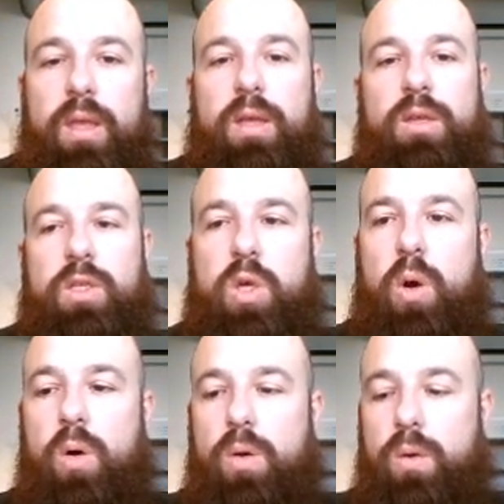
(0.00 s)

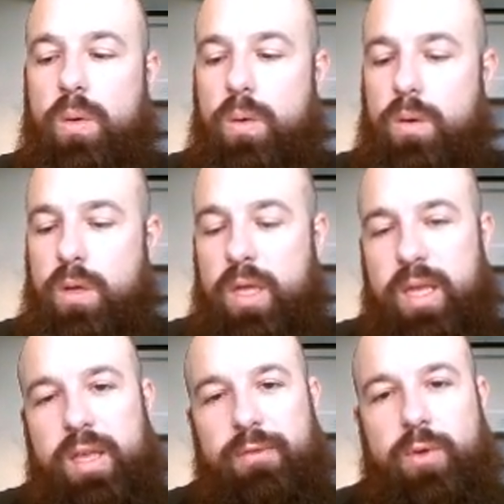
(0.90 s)
So if
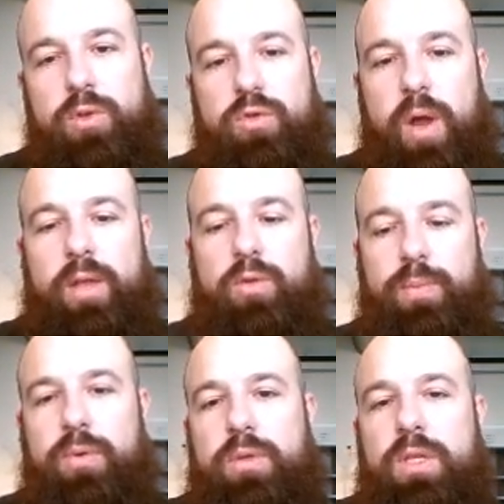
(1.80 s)
you try to put
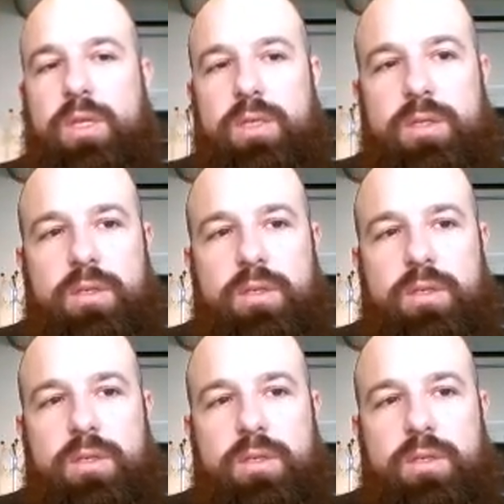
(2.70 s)
this